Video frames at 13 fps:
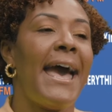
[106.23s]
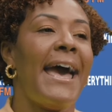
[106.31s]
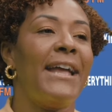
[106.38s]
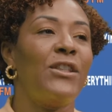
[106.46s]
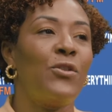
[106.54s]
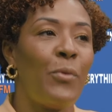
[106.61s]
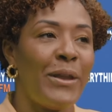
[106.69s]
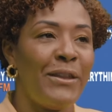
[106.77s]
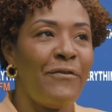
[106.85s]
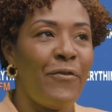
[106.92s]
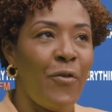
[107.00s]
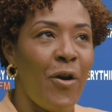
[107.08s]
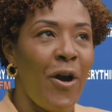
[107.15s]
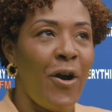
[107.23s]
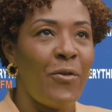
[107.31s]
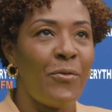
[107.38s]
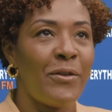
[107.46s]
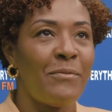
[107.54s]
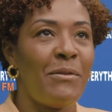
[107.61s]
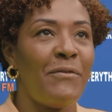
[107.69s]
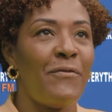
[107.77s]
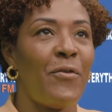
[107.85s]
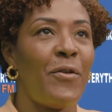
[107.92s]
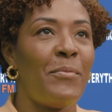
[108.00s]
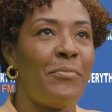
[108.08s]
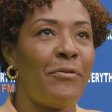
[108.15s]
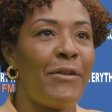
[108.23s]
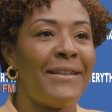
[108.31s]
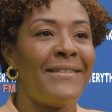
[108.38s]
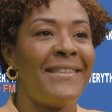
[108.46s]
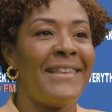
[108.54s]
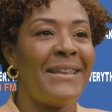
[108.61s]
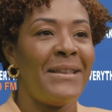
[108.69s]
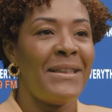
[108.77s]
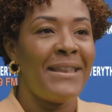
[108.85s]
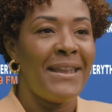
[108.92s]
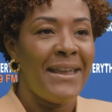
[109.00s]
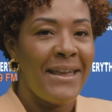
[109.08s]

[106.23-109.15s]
And 24 hours before pressing